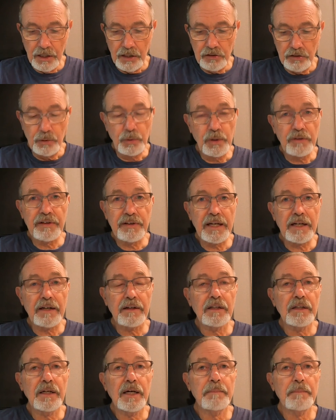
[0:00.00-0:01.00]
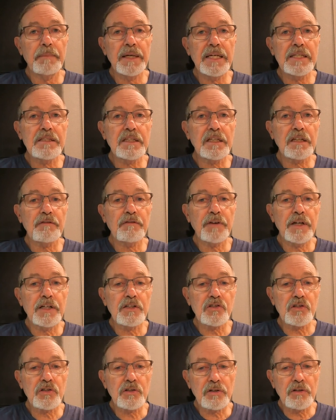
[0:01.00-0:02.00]
So we've had an amazing
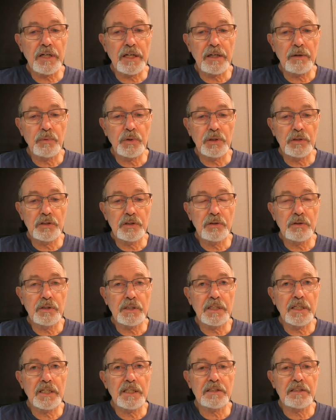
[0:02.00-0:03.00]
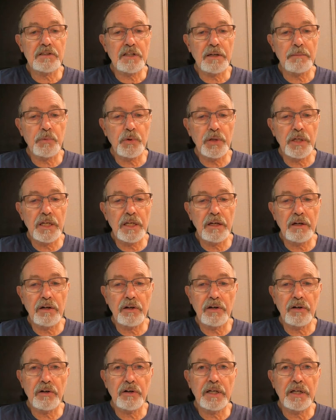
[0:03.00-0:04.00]
adventure, and we'll do a summary
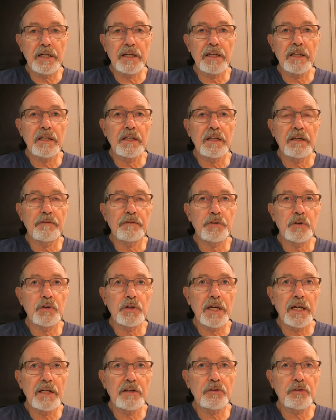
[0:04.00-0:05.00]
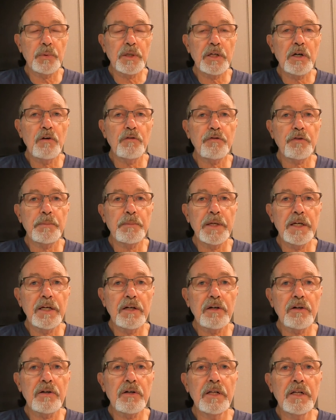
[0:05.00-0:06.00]
here in a few days. We go from
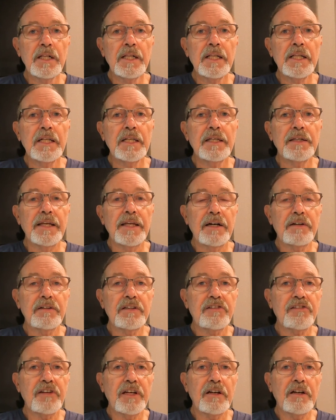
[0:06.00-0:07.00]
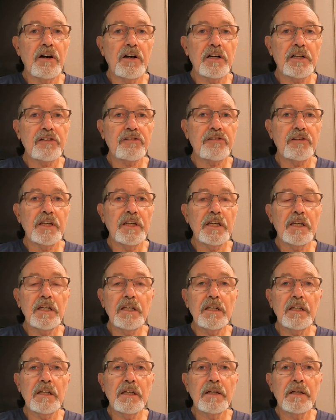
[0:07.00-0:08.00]
here down to St.
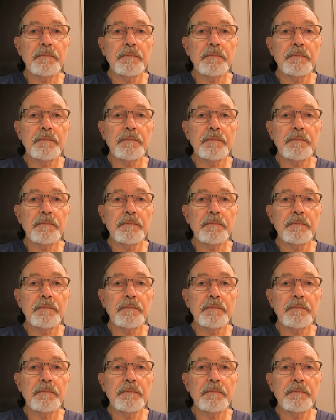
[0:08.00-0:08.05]
Augustine.